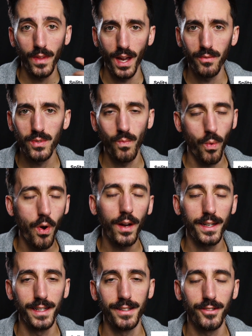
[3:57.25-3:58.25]
I was
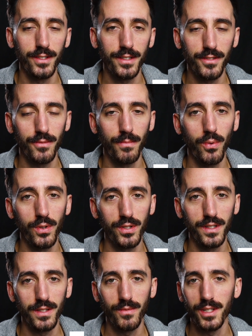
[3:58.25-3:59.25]
walking during certain
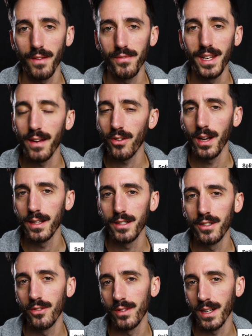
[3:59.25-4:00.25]
portions, which I've never had to do.